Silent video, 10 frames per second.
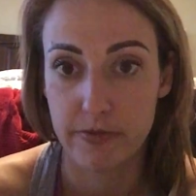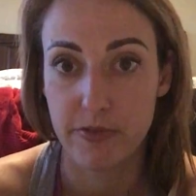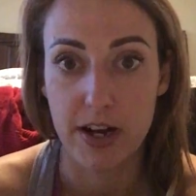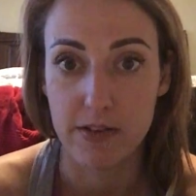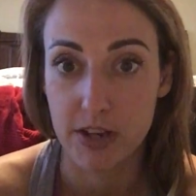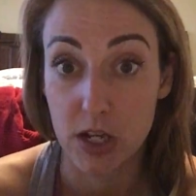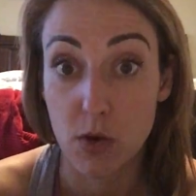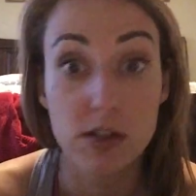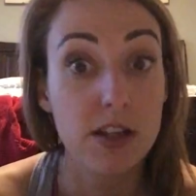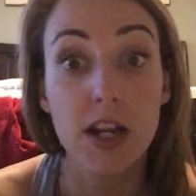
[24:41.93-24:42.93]
funny
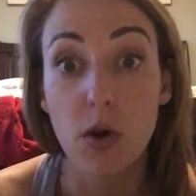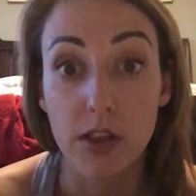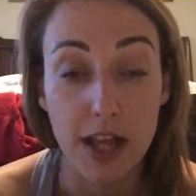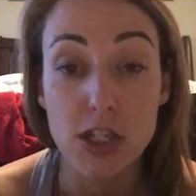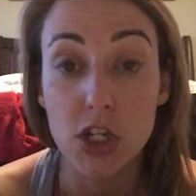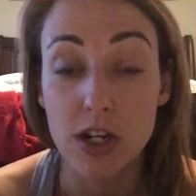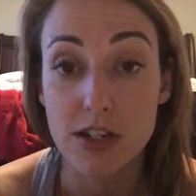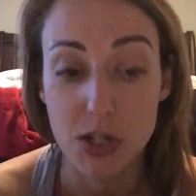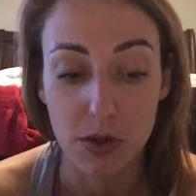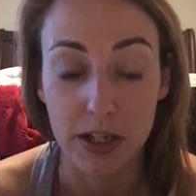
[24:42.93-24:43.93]
videos, you know, that's good
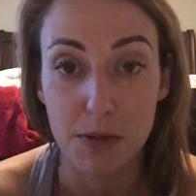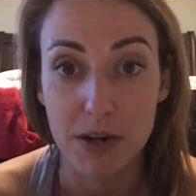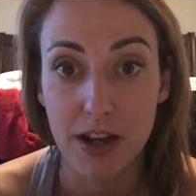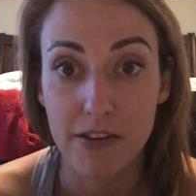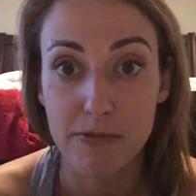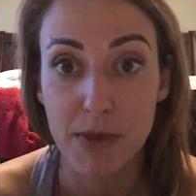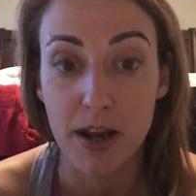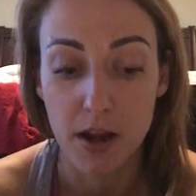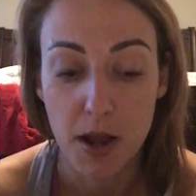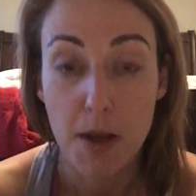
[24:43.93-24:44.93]
to do a little bit of,
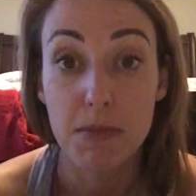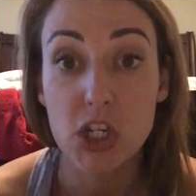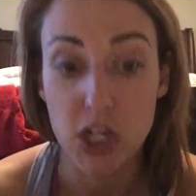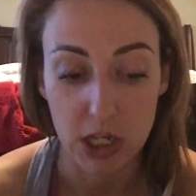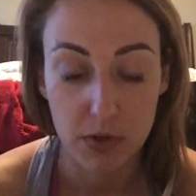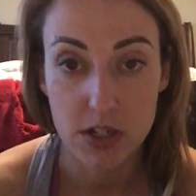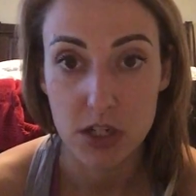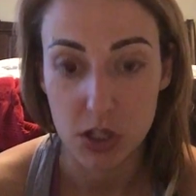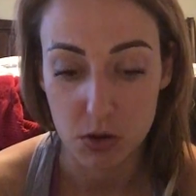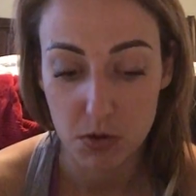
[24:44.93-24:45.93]
but be genuine
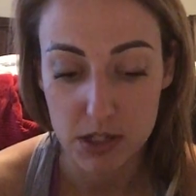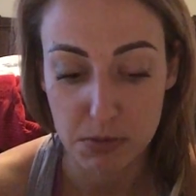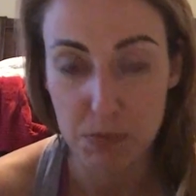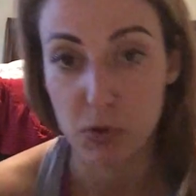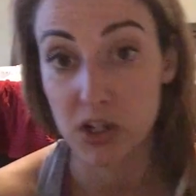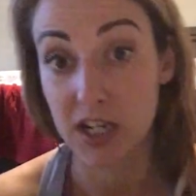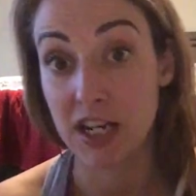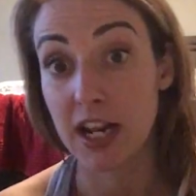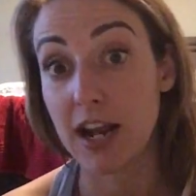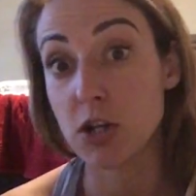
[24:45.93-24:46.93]
to you because people are going
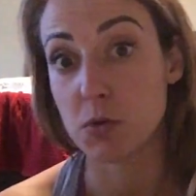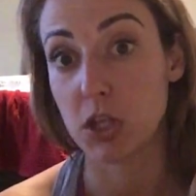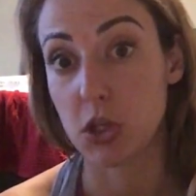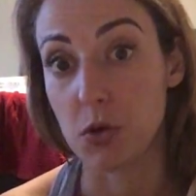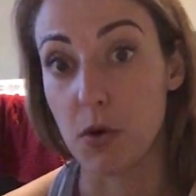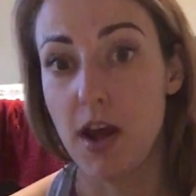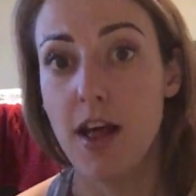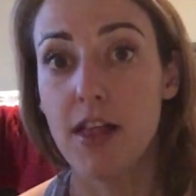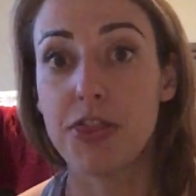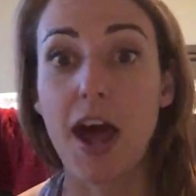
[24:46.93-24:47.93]
to connect with you.
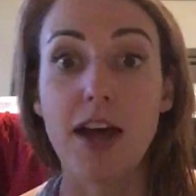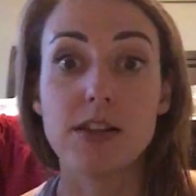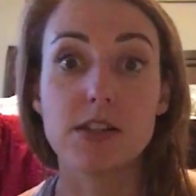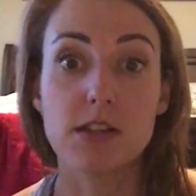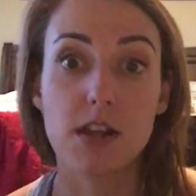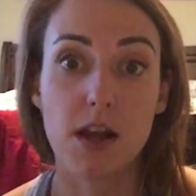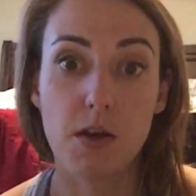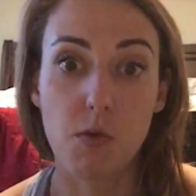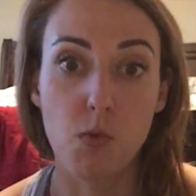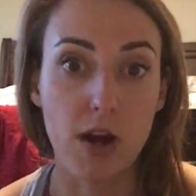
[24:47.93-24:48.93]
That's
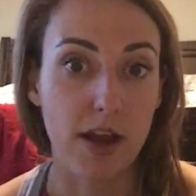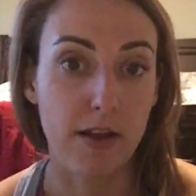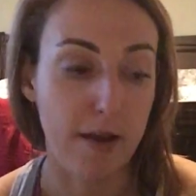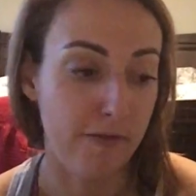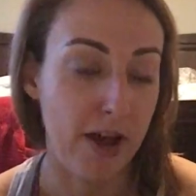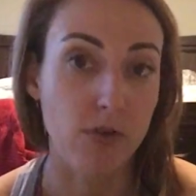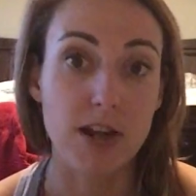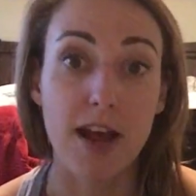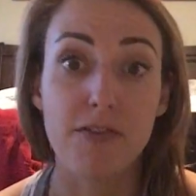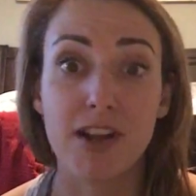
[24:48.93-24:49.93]
what I have found.
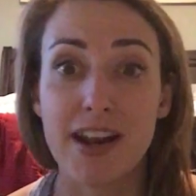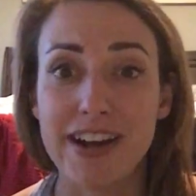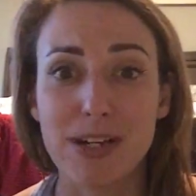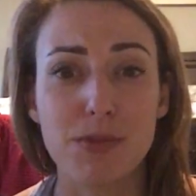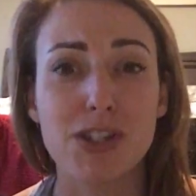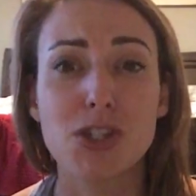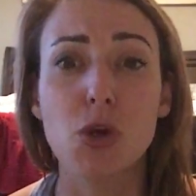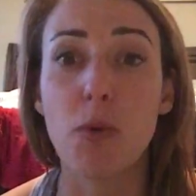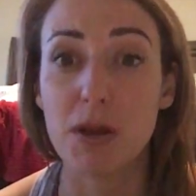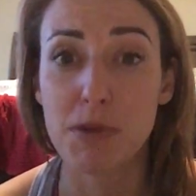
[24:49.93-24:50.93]
I have connected with
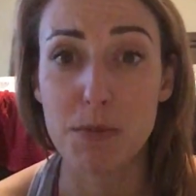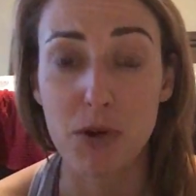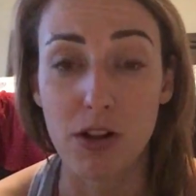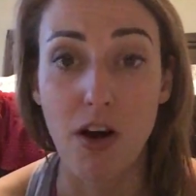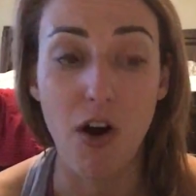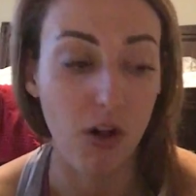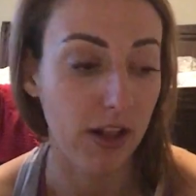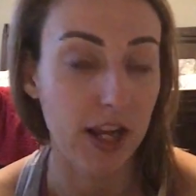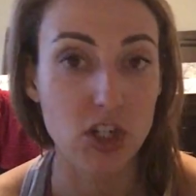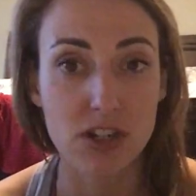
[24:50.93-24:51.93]
so many people, all
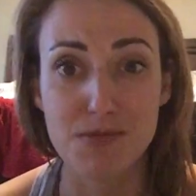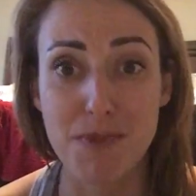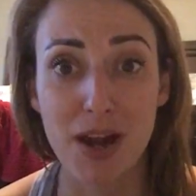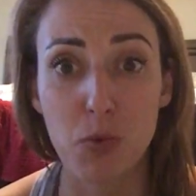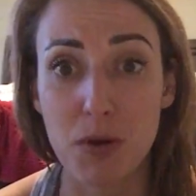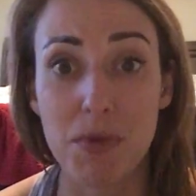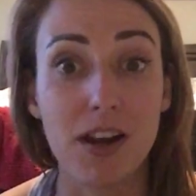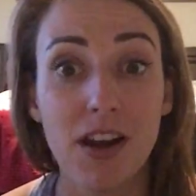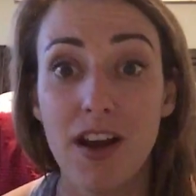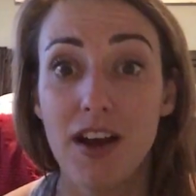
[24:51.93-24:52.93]
ages, men, women.